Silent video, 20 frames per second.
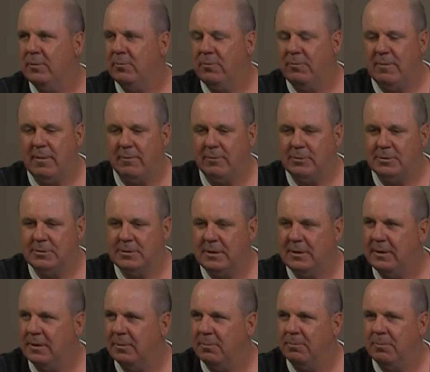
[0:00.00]
We've never
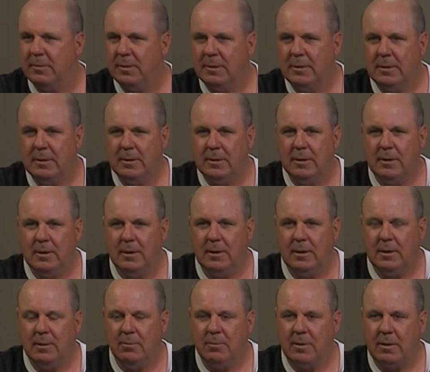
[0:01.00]
seen them.
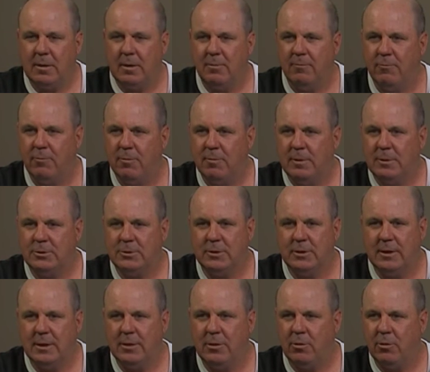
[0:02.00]
They come from
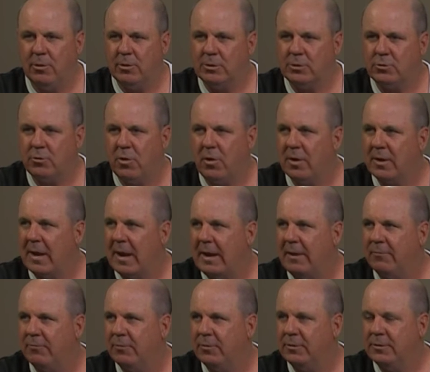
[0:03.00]
Michigan. They're in a strong
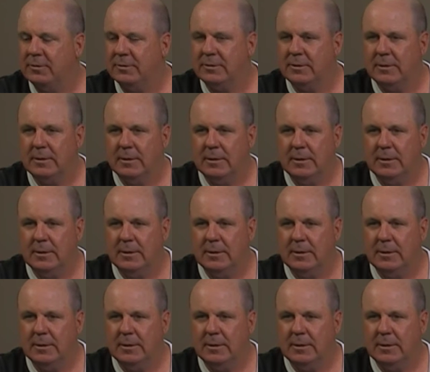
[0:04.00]
conference.